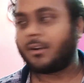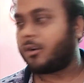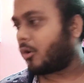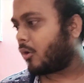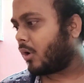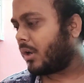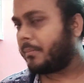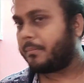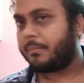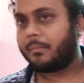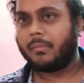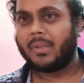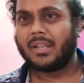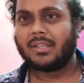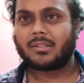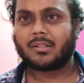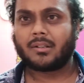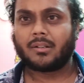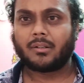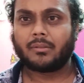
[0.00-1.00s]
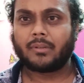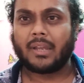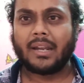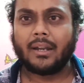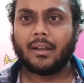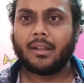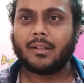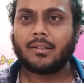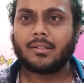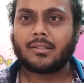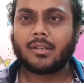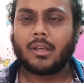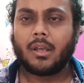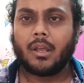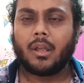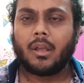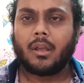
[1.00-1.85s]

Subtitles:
Not only the Indians,